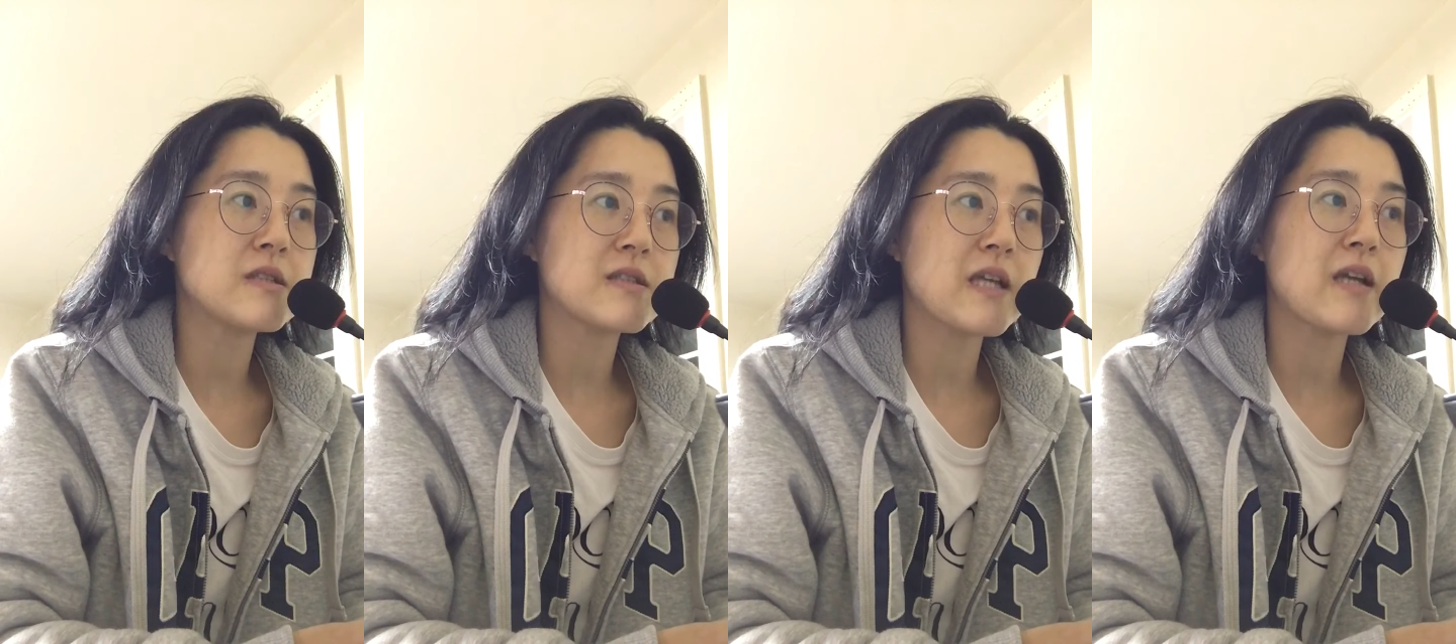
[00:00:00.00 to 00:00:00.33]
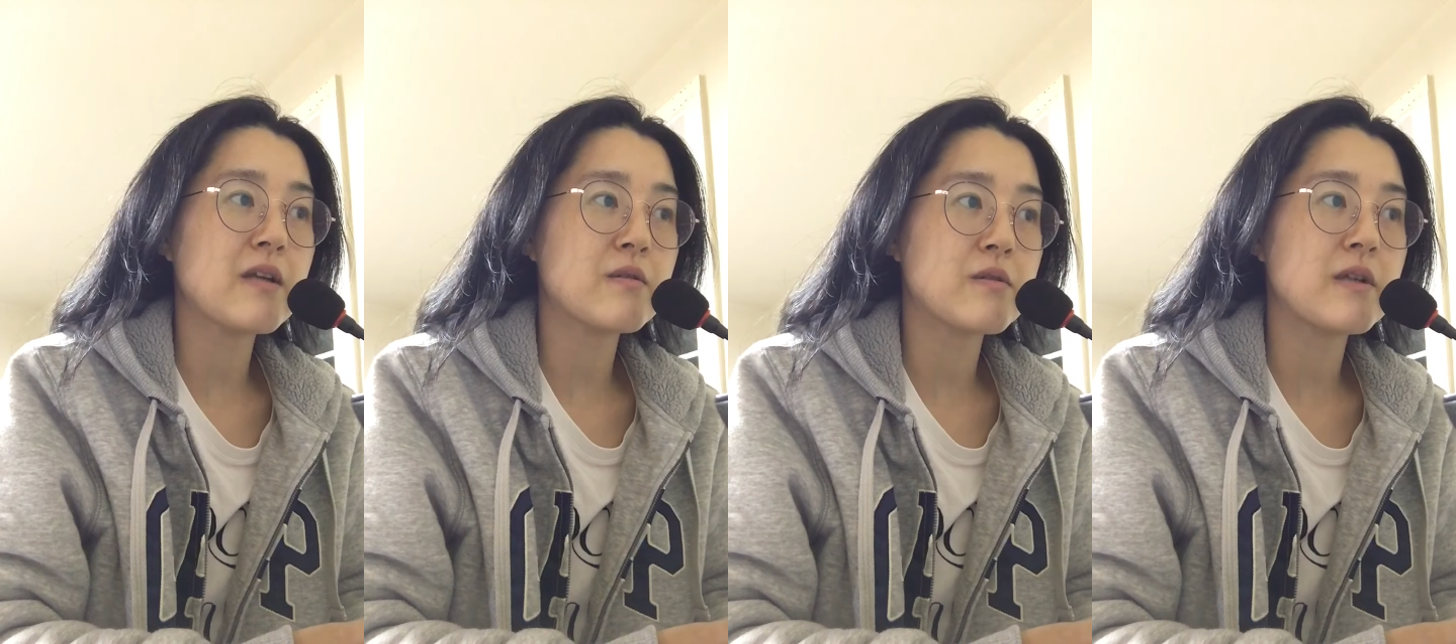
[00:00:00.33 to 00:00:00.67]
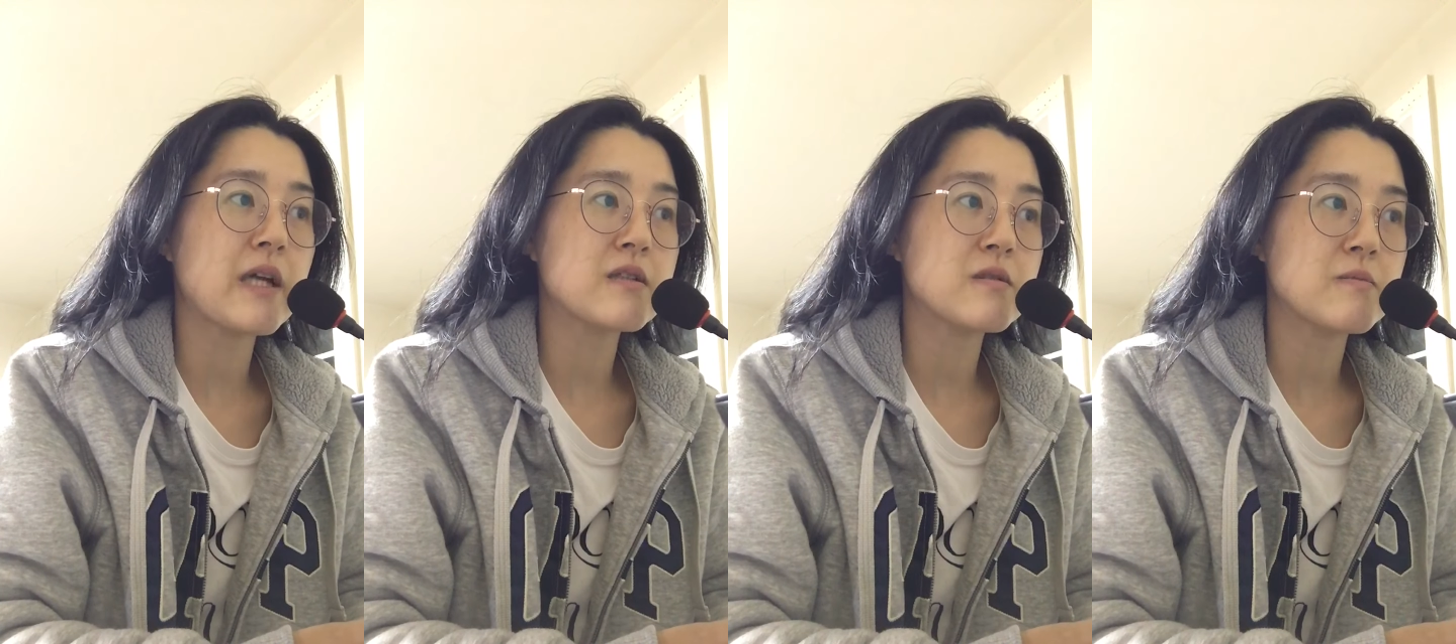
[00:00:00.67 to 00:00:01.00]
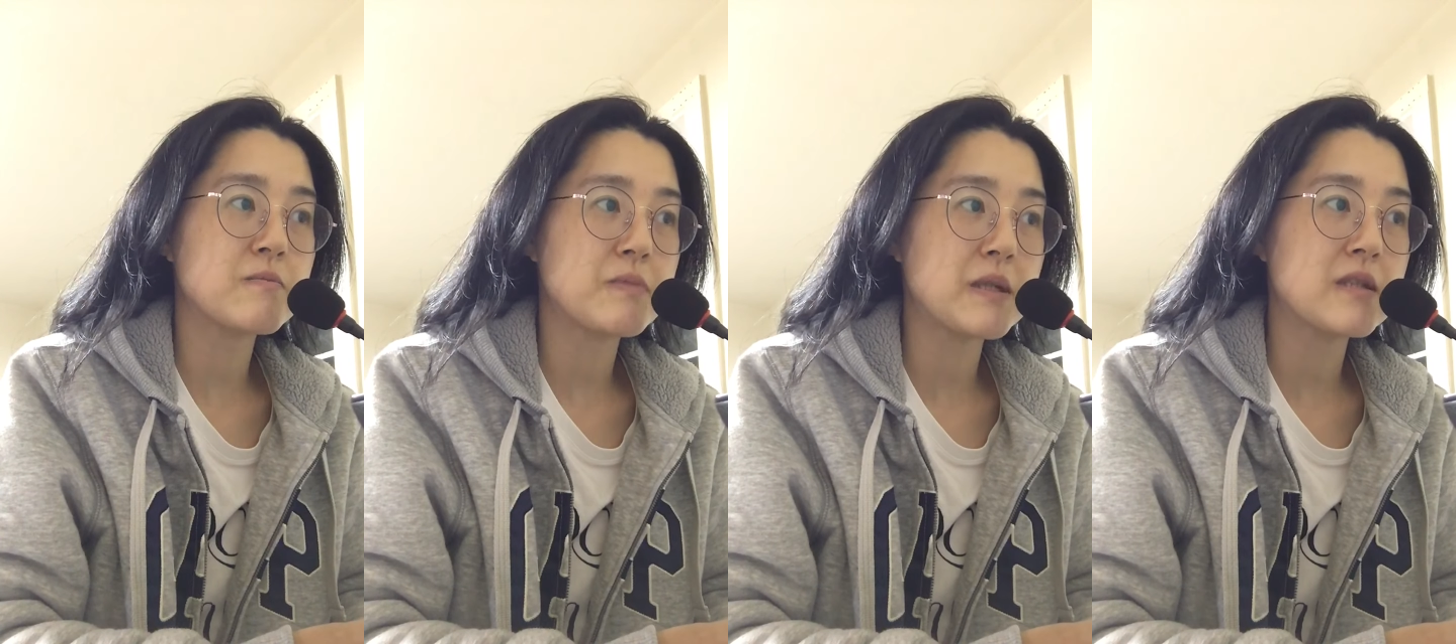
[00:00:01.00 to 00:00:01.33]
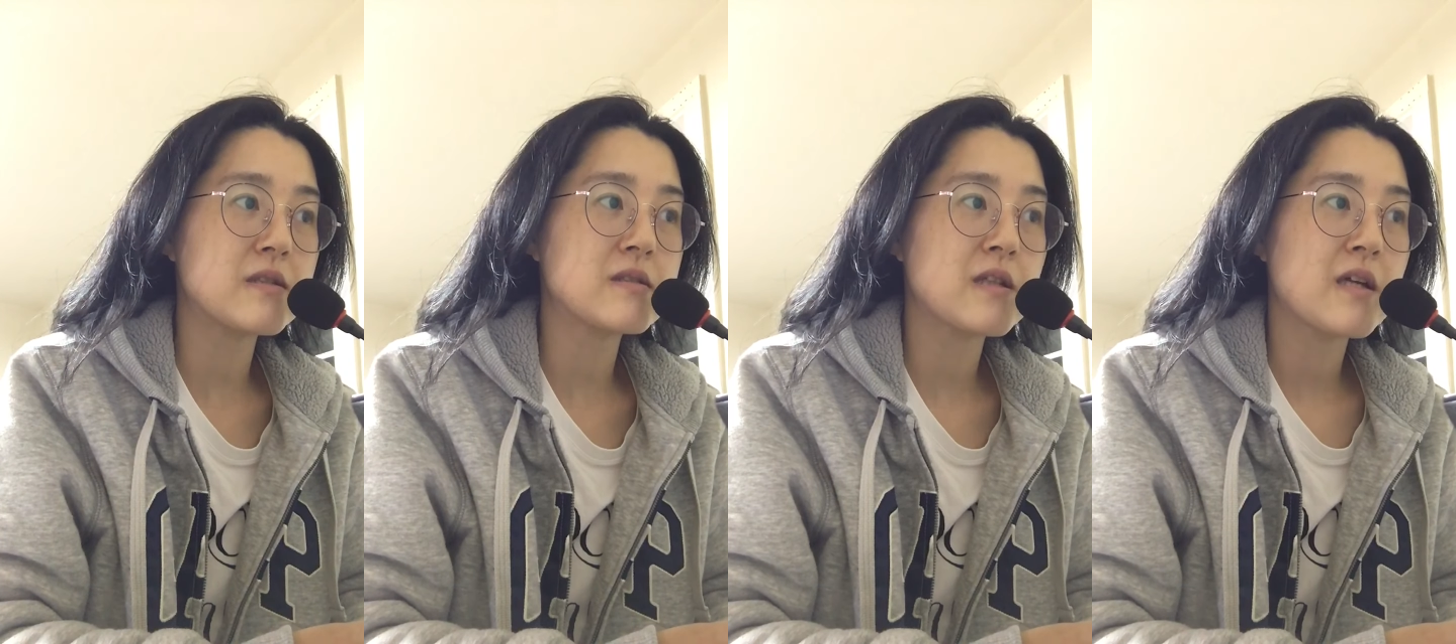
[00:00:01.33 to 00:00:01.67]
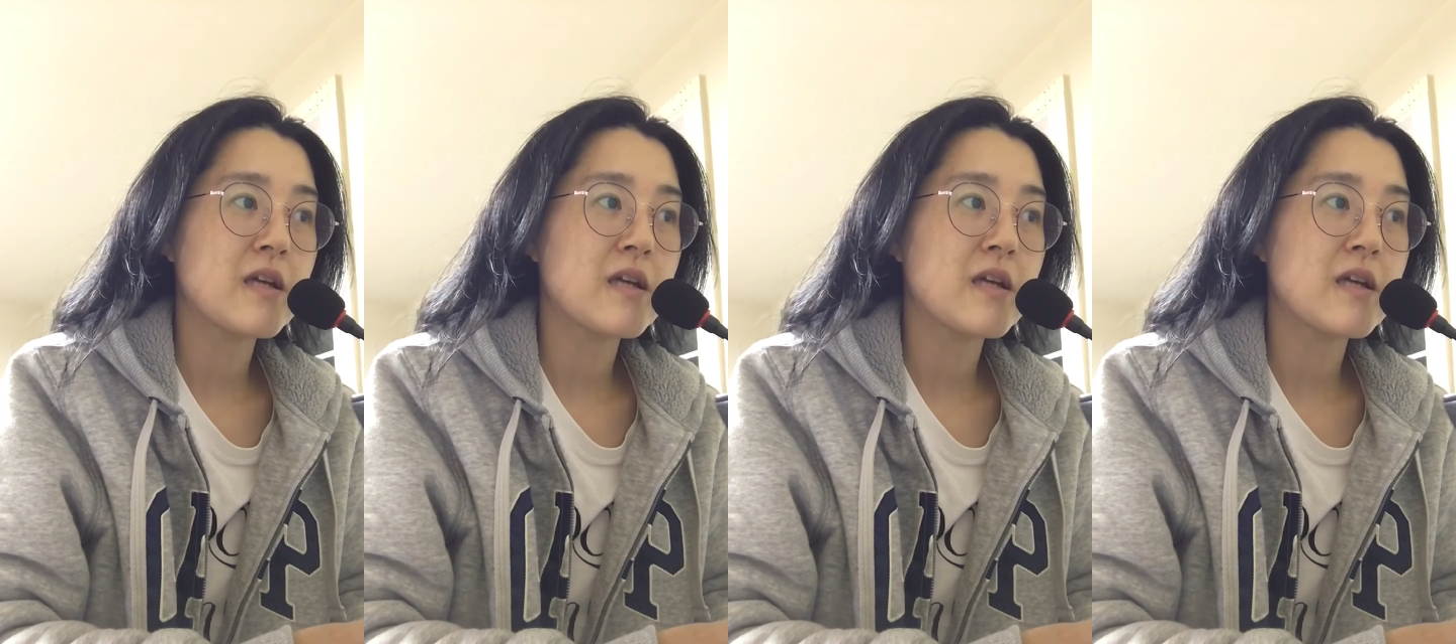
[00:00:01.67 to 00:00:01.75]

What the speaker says: they would like to build